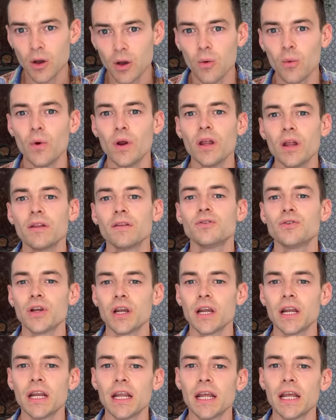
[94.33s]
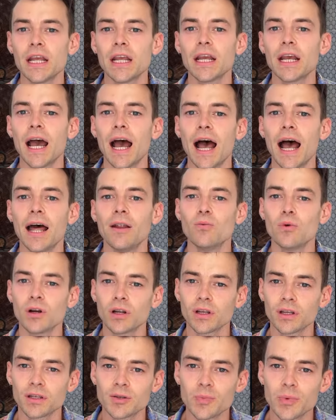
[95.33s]
with training and
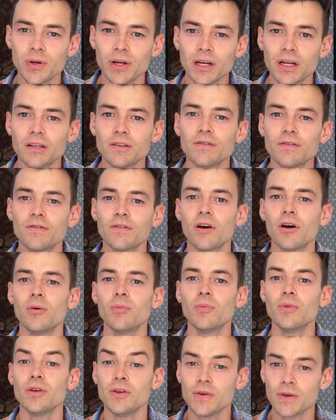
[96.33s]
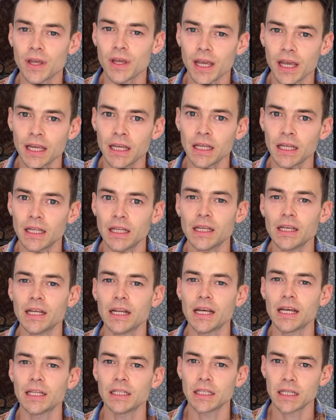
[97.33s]
work experience from the UK in the
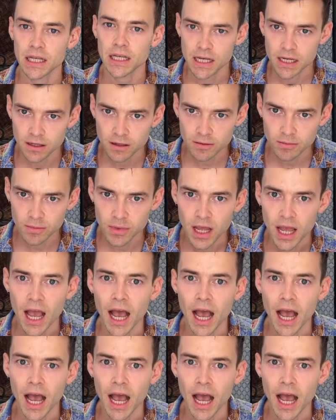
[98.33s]
United Kingdom,